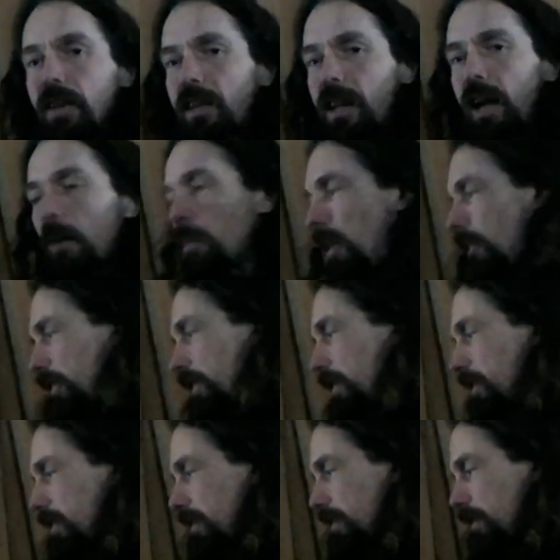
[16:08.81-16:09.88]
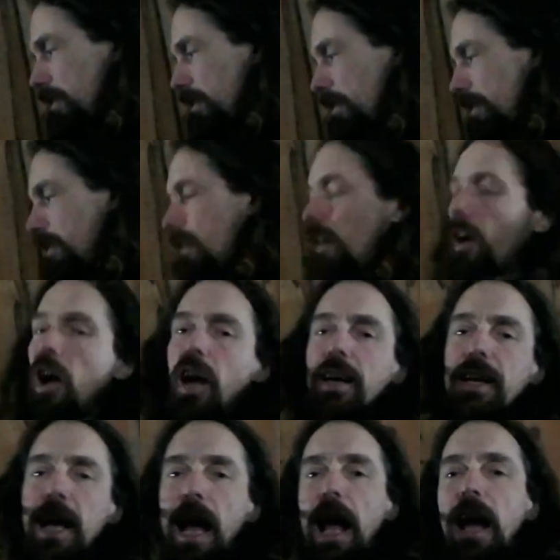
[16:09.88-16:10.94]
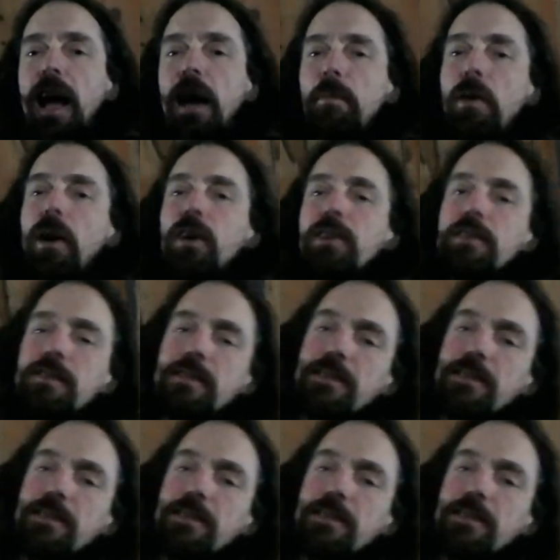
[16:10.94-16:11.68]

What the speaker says: Come on. Come on.